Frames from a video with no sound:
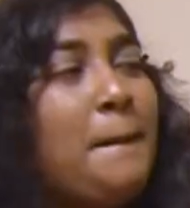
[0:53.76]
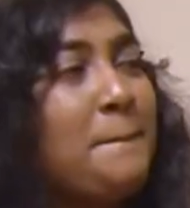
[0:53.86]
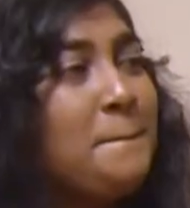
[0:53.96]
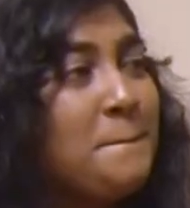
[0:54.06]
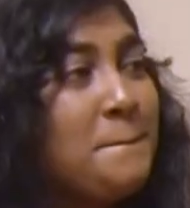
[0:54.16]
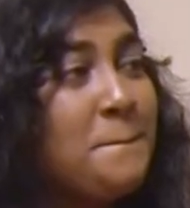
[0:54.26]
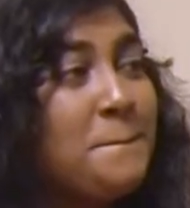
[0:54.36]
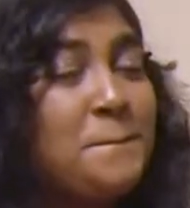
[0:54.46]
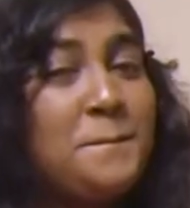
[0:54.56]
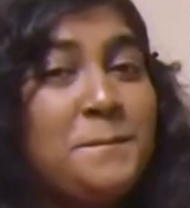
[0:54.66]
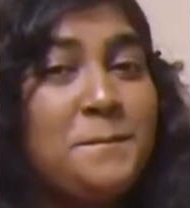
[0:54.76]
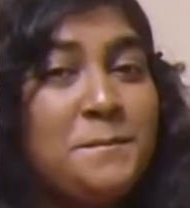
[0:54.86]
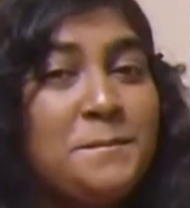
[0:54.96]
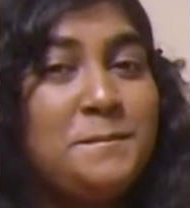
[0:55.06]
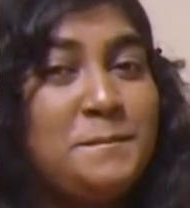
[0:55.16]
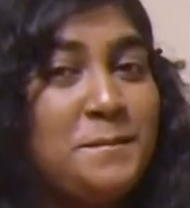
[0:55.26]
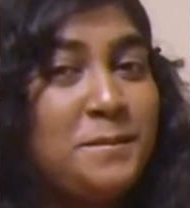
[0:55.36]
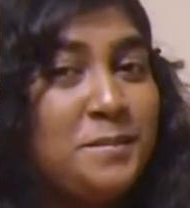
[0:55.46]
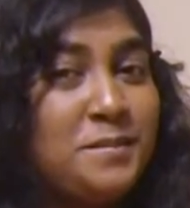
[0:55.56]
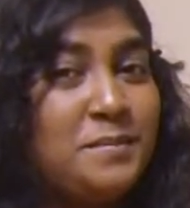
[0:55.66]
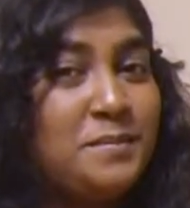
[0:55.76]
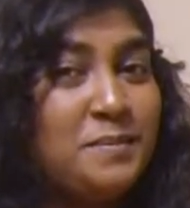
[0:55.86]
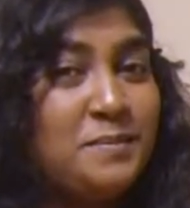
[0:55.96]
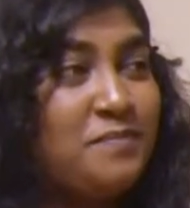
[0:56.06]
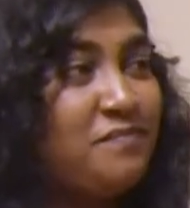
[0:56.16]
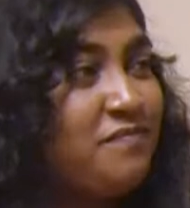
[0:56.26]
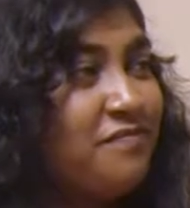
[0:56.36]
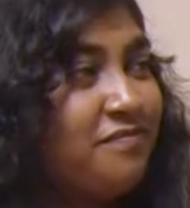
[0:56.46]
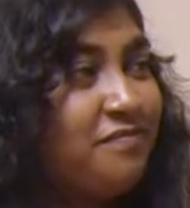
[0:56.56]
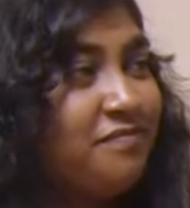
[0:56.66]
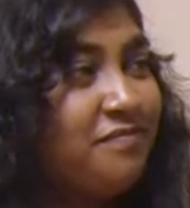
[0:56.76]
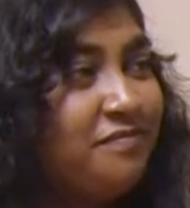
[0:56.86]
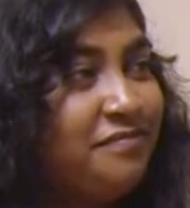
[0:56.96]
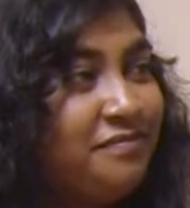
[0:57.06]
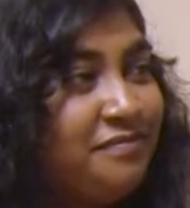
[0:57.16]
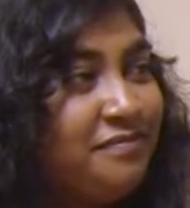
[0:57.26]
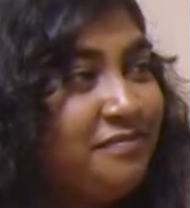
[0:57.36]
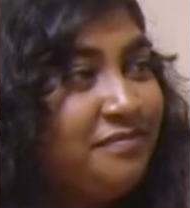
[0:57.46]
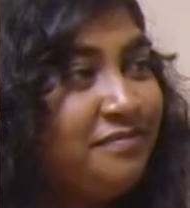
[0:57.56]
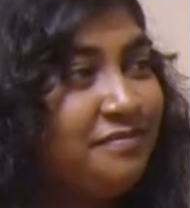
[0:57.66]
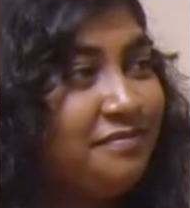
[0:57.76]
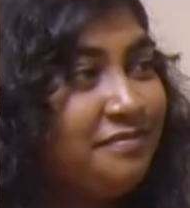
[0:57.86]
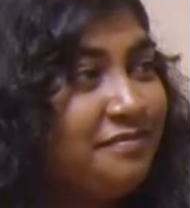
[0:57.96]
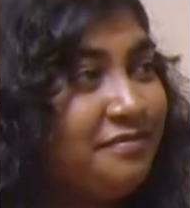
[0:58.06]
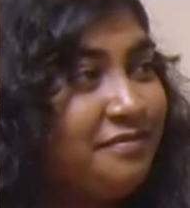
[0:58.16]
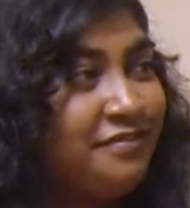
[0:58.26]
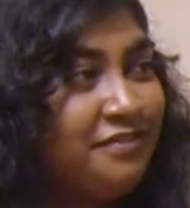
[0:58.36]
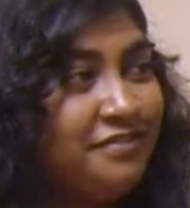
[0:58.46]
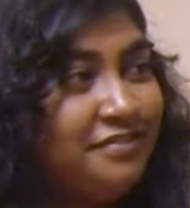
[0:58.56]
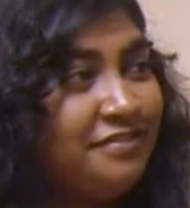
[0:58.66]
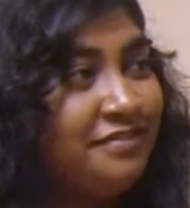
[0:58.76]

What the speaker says: This person isn't speaking.